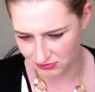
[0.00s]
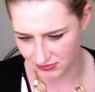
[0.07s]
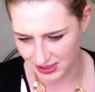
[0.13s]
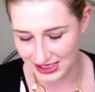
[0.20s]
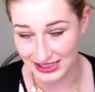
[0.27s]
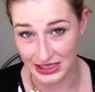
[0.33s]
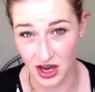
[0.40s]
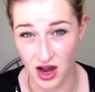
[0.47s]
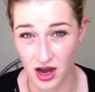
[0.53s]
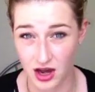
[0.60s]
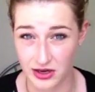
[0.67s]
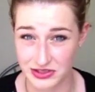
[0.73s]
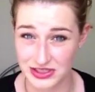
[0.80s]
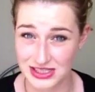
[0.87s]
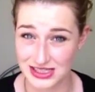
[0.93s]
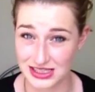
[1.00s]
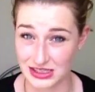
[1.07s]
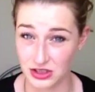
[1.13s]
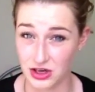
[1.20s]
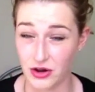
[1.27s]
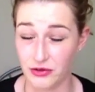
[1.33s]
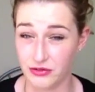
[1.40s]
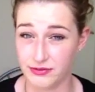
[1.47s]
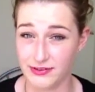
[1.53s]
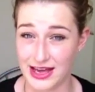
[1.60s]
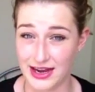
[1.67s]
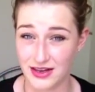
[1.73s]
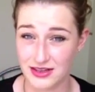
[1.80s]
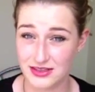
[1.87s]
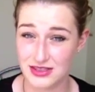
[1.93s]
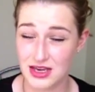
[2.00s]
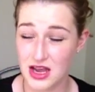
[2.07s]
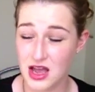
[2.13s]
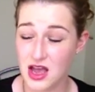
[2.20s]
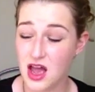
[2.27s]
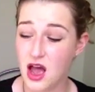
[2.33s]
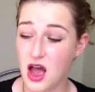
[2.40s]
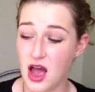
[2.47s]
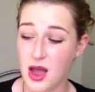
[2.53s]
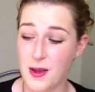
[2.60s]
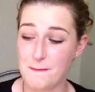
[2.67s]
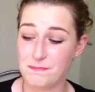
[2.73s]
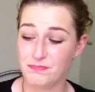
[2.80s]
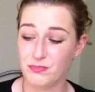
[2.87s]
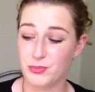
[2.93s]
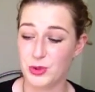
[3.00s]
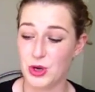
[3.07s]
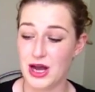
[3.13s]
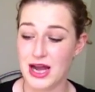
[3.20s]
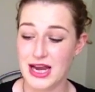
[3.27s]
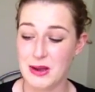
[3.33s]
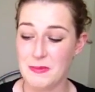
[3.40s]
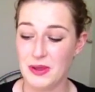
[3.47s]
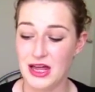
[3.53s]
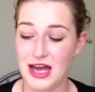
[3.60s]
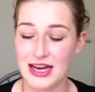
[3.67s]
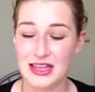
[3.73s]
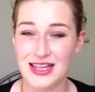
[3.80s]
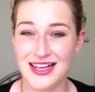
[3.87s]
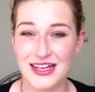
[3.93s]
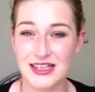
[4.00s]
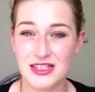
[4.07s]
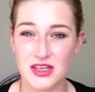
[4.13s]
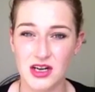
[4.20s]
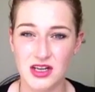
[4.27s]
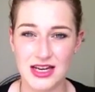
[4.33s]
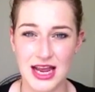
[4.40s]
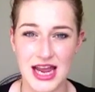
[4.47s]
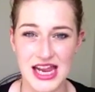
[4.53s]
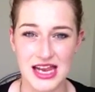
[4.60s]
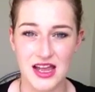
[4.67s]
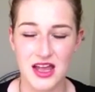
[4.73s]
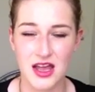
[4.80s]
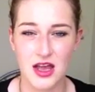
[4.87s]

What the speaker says: really hard to see the gold flecks. But I apply this on a